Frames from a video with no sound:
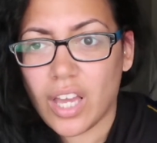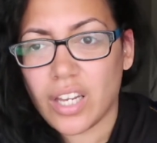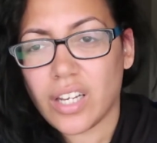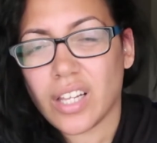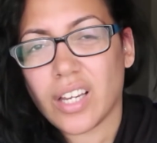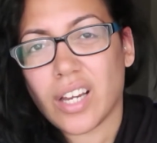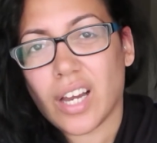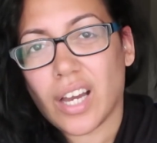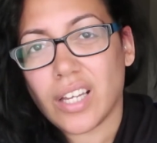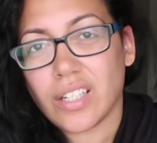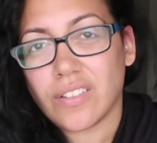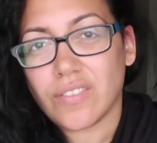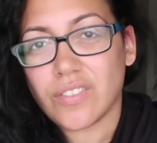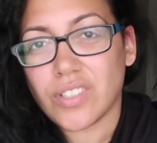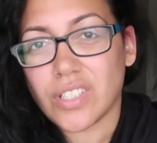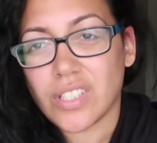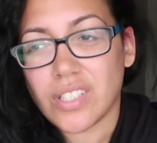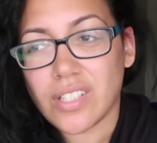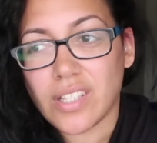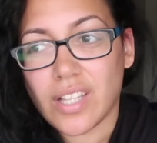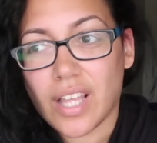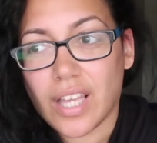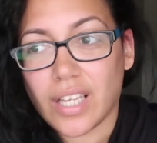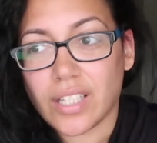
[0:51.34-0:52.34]
And it kind of
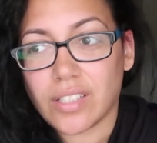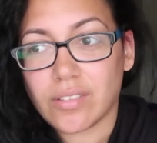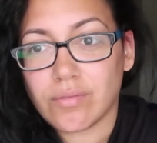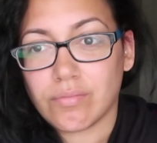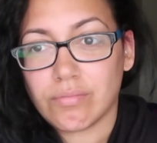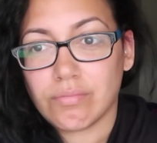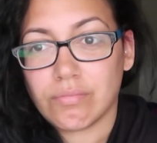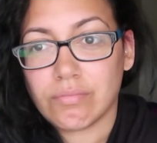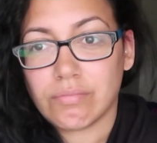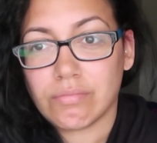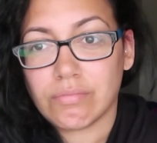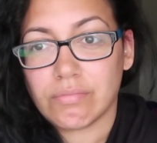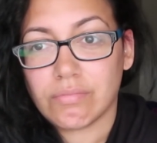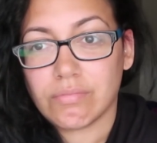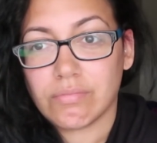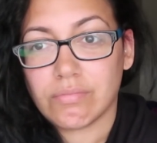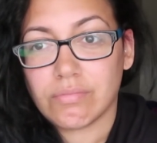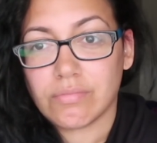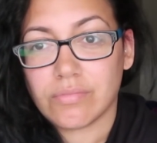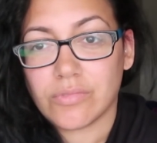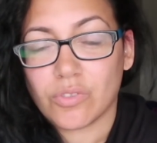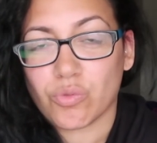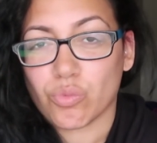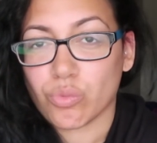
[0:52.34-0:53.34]
just like
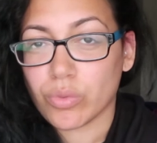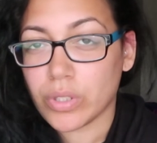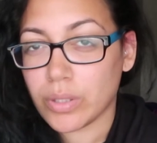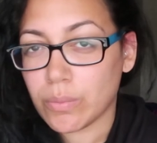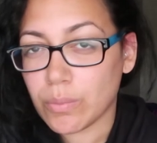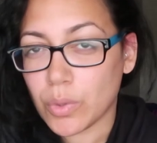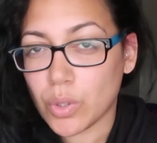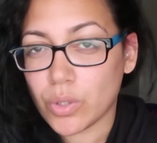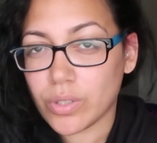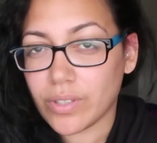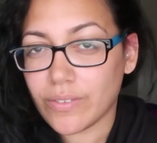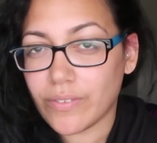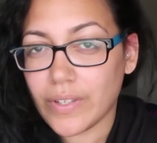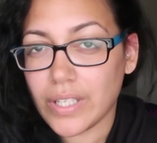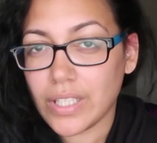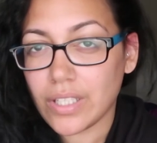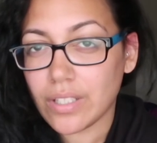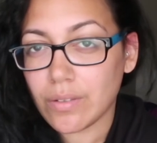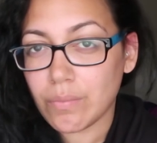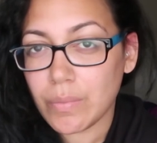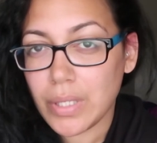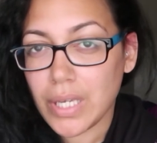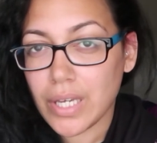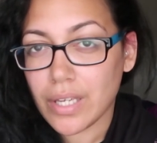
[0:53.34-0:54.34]

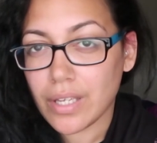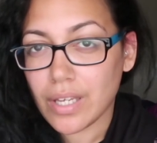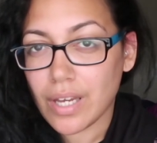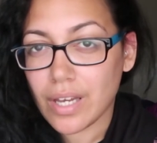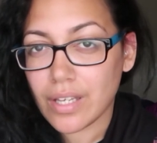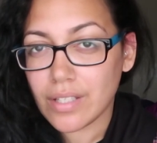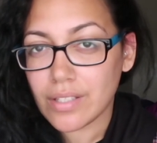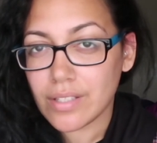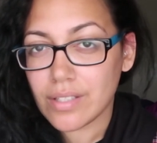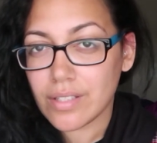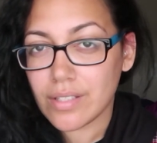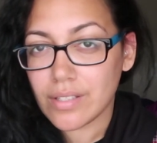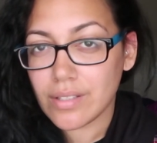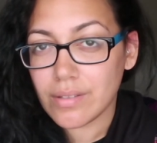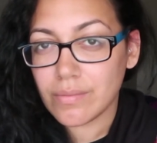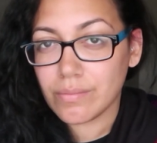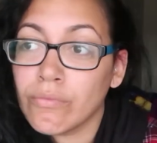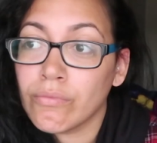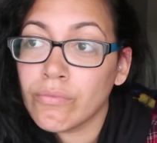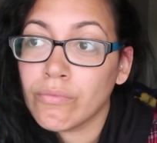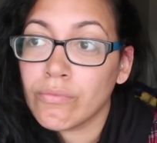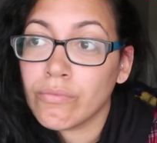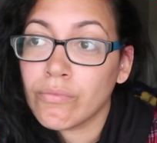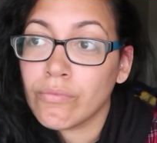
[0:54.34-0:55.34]
remotivated me, I guess.
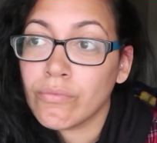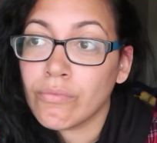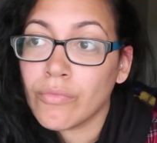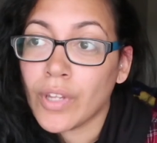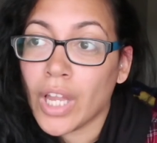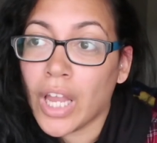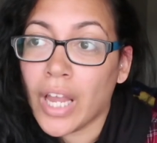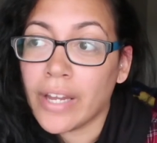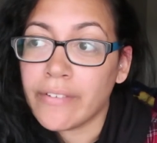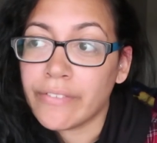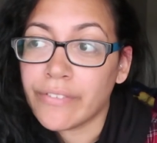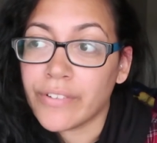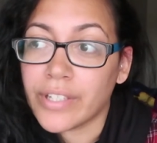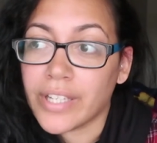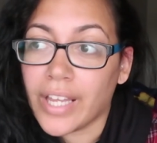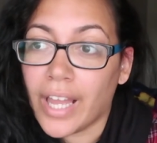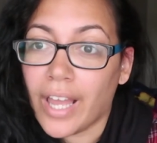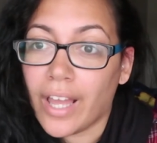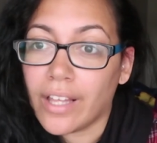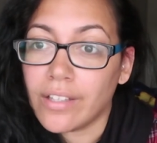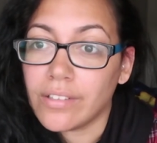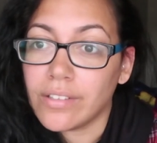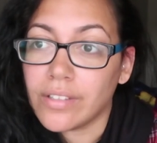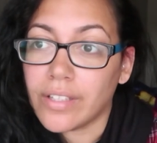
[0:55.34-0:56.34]
I
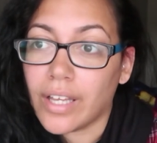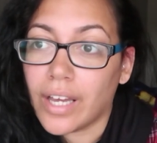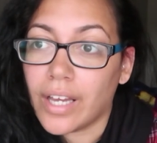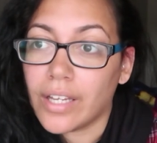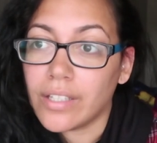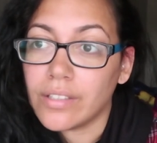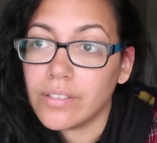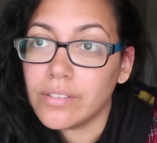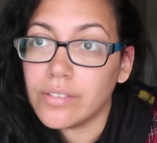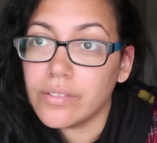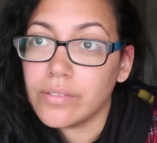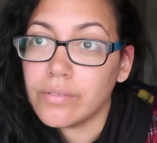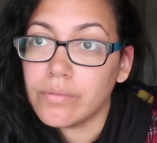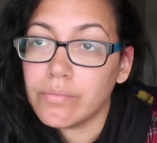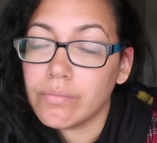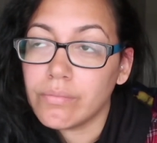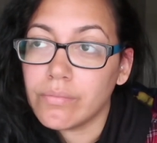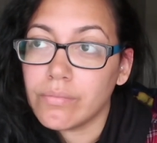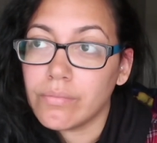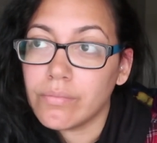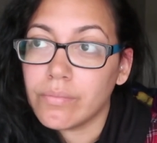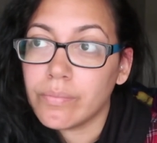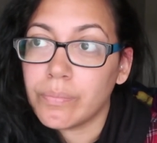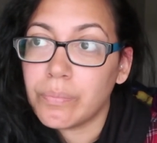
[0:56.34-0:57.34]
forget that
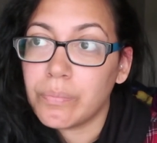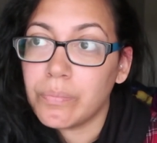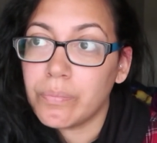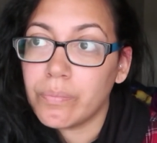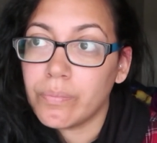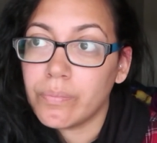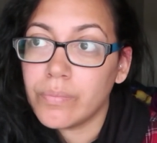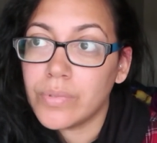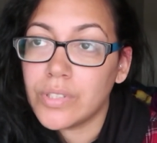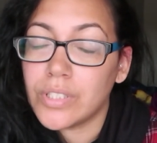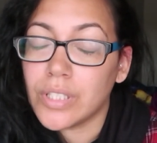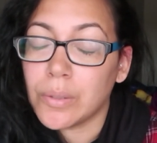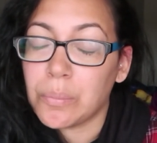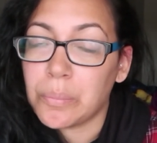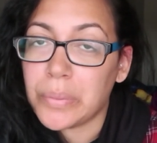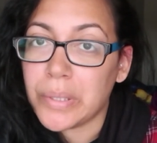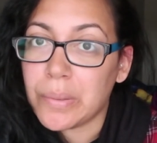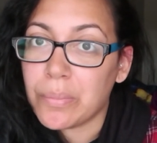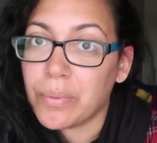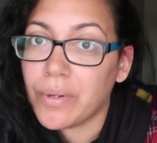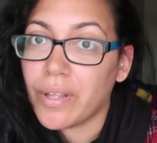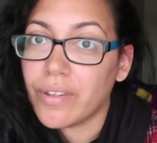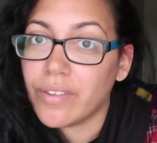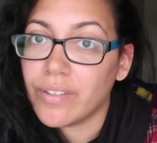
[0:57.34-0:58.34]
some
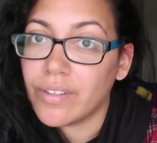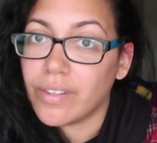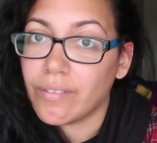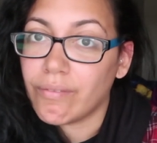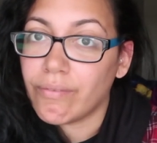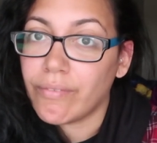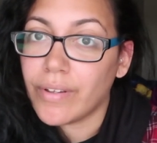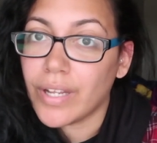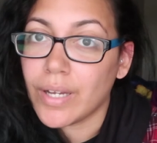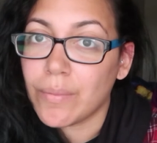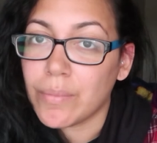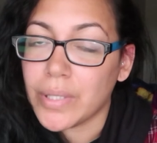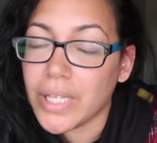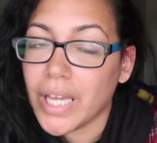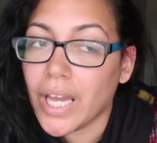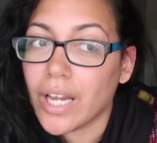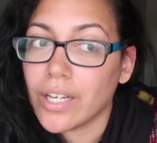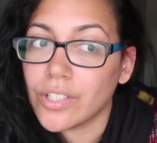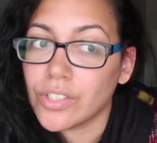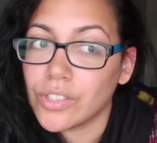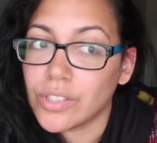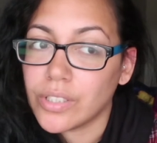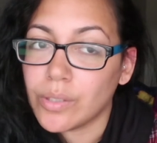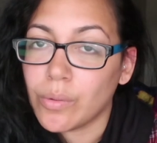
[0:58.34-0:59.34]
people other than family
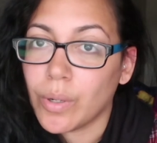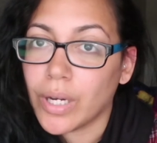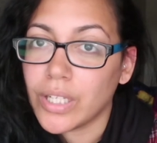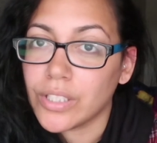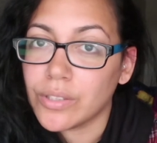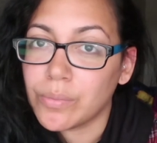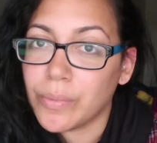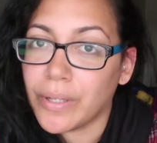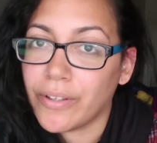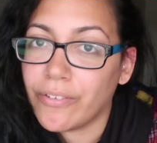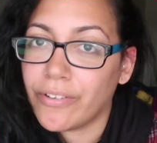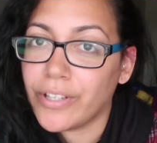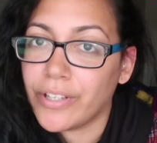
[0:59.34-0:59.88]
actually watch my